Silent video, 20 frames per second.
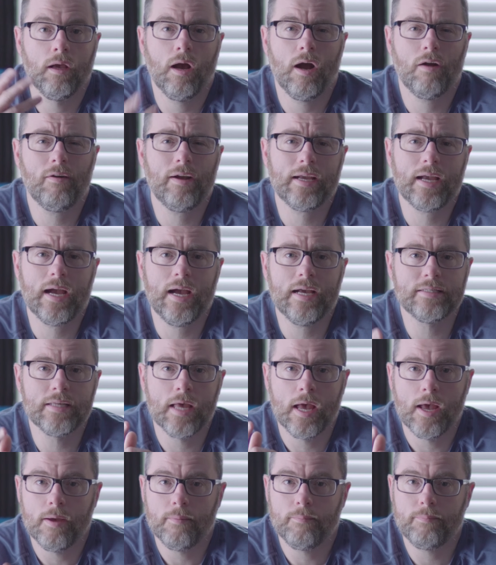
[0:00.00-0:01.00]
All right, guys,
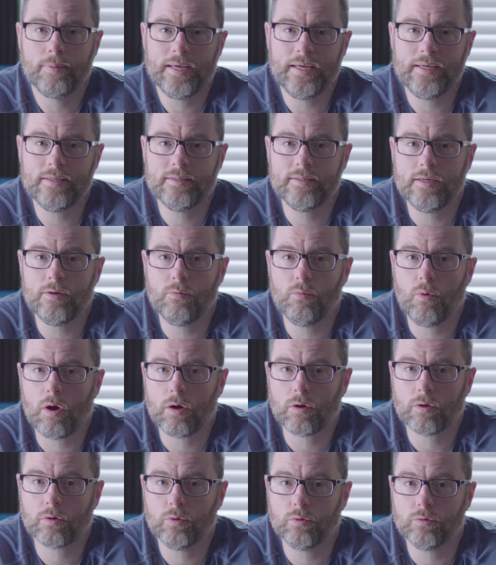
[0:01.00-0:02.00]
PC
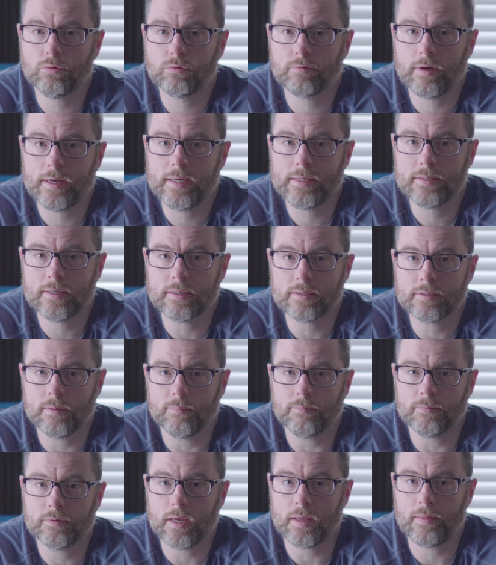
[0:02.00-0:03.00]
water-cooled drain
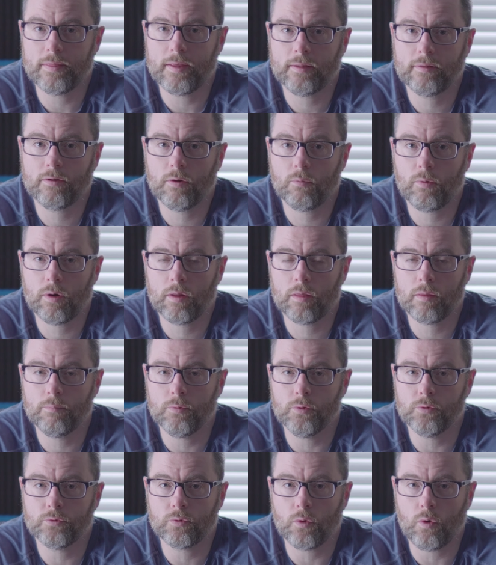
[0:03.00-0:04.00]
systems. I think they're one of the
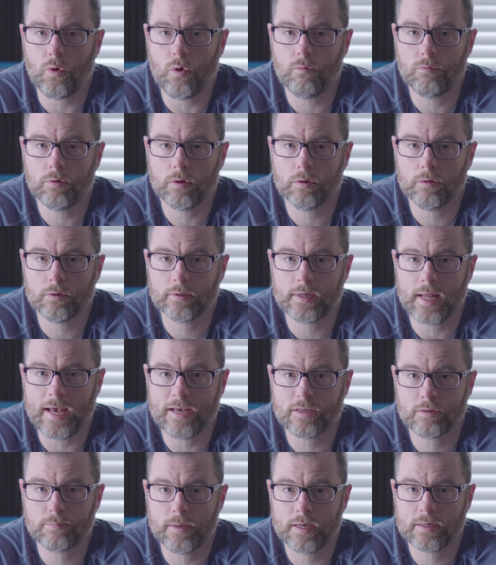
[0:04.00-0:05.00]
most overlooked
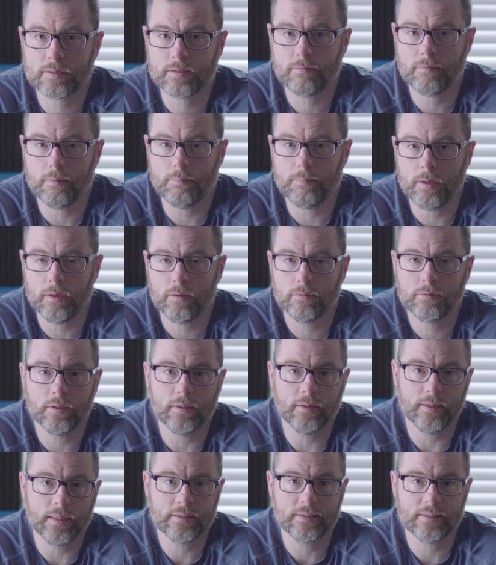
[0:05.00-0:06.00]
aspects of a build.
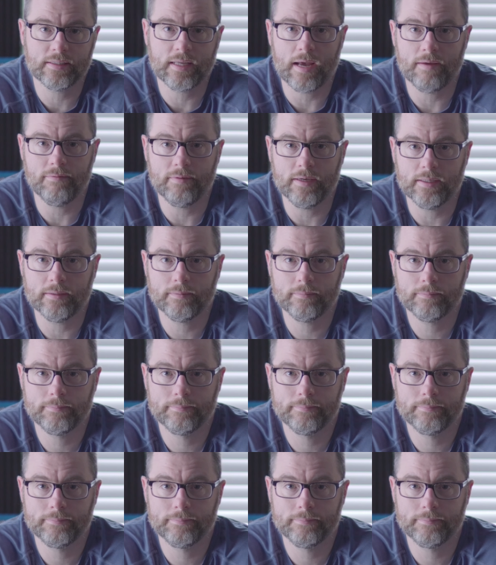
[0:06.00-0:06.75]
Let's dive in.